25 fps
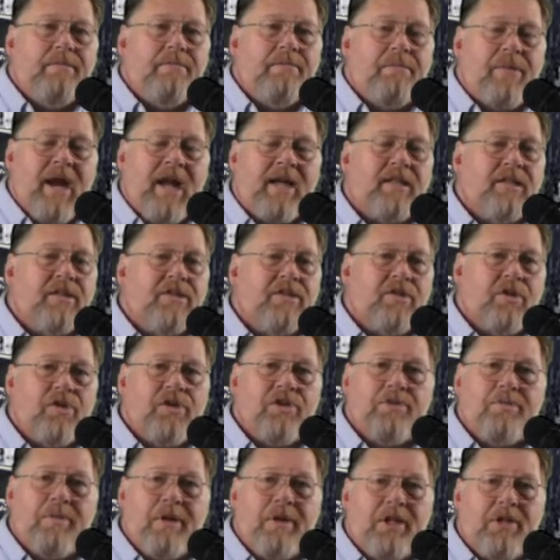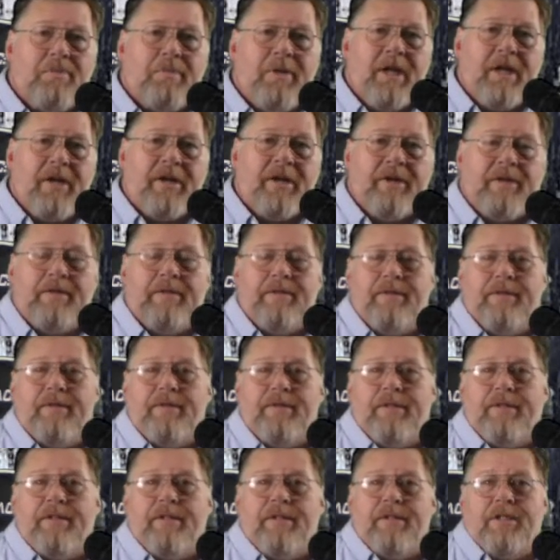Practice always makes better.
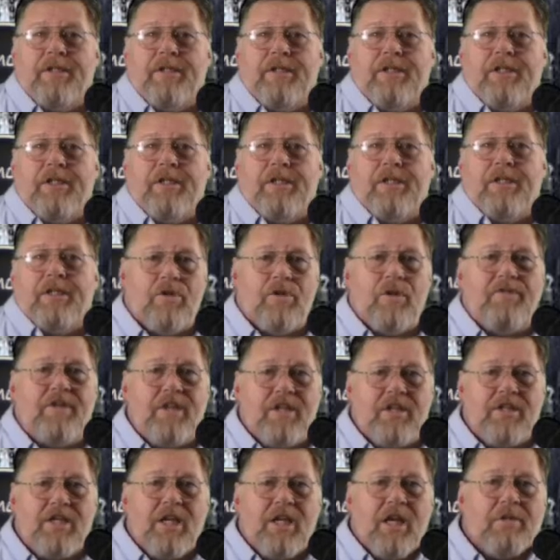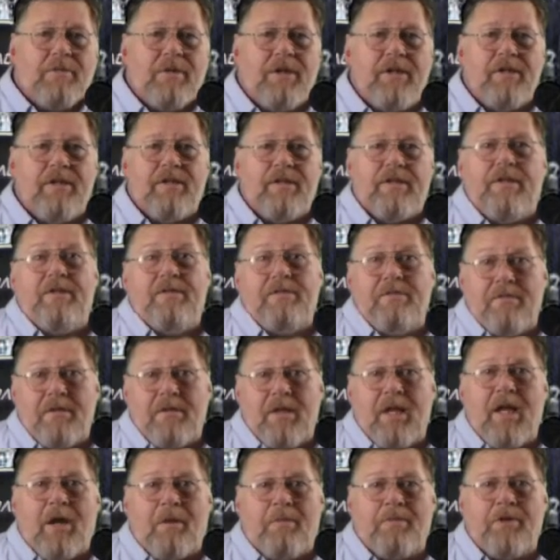If this segment
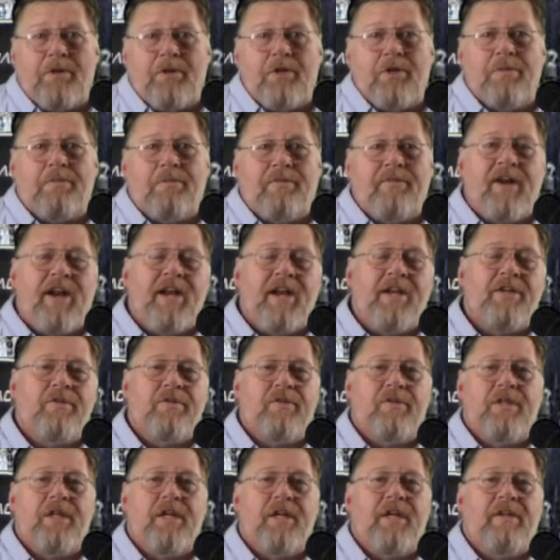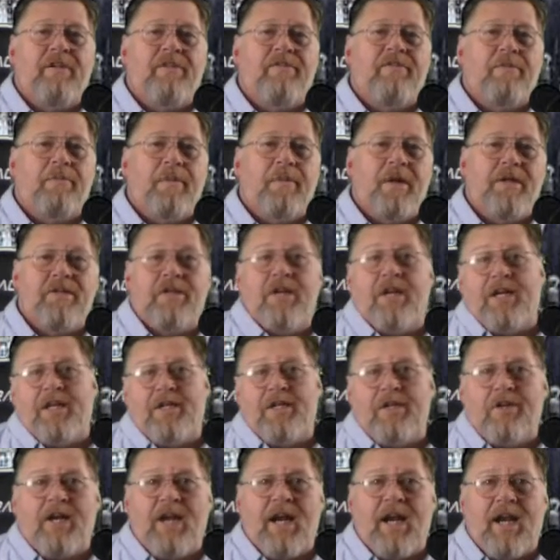helped you, provide you with any information, and
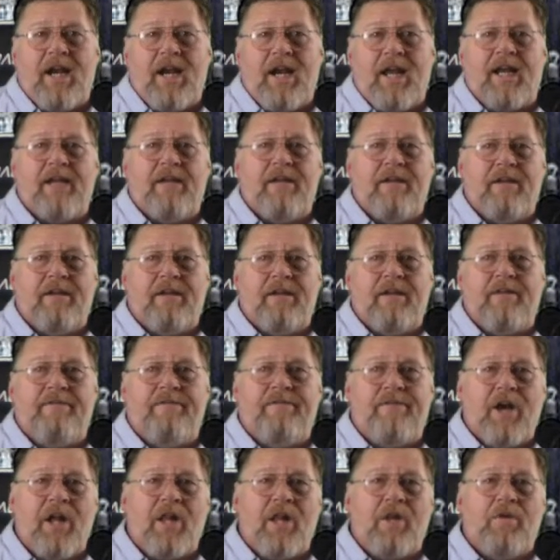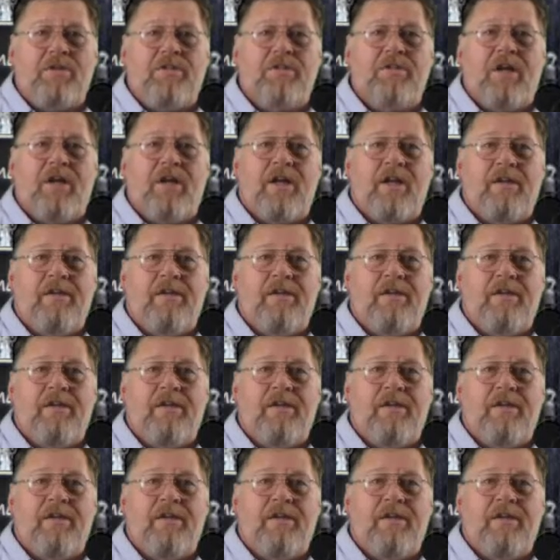you kind of like to follow us on